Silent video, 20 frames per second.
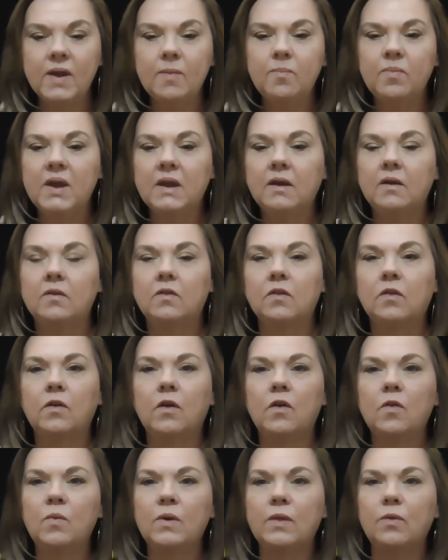play pink to
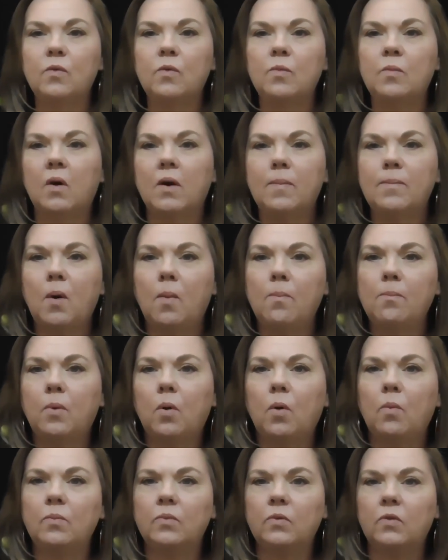go with all my
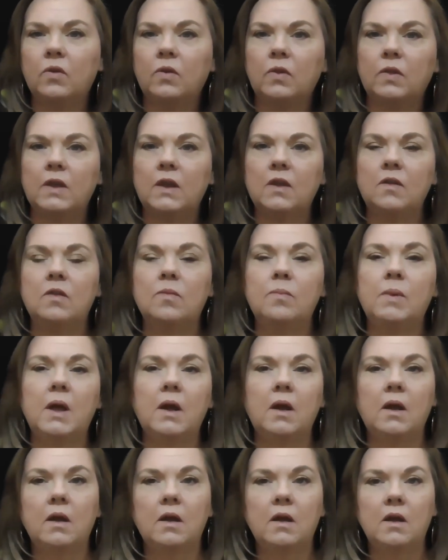pom-poms and things, but
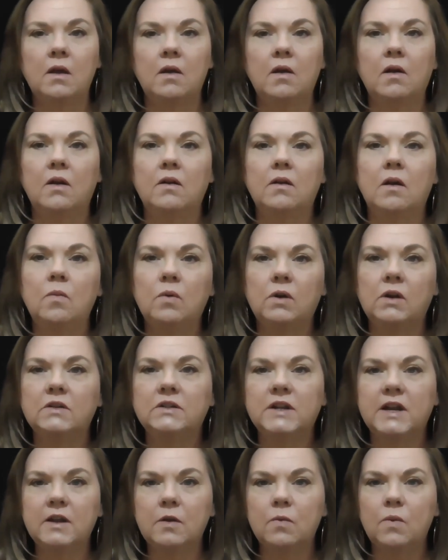I don't want
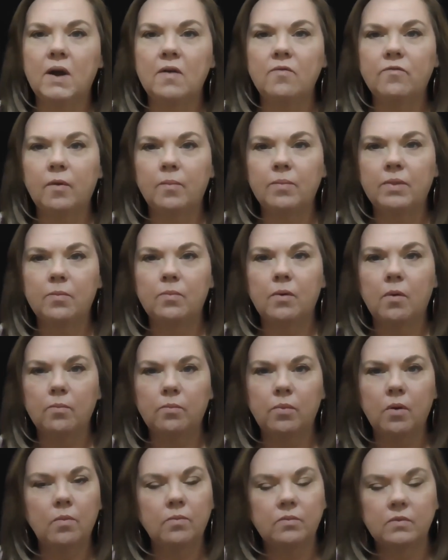to take away from the
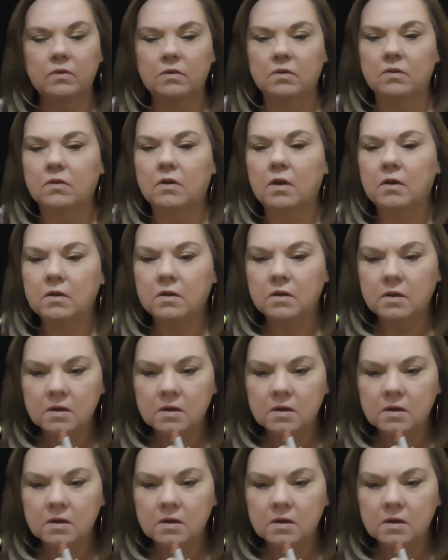pom-poms, so